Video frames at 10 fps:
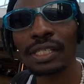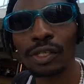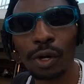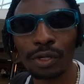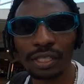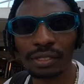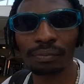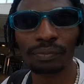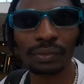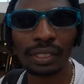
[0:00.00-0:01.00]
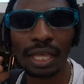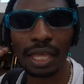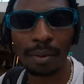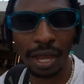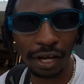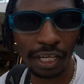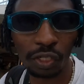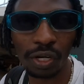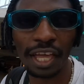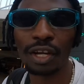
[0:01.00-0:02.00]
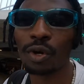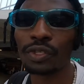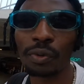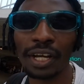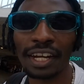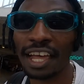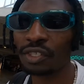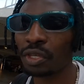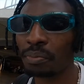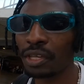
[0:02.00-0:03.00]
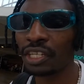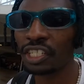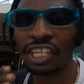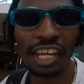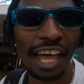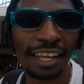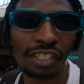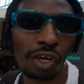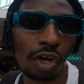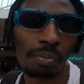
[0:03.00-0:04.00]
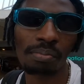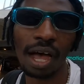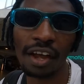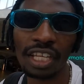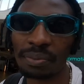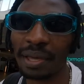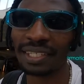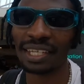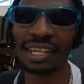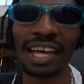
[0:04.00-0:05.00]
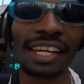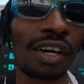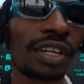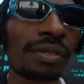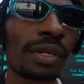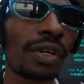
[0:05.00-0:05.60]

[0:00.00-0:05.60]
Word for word: so immigration lady was really nice with me. She did her job. I respected her a lot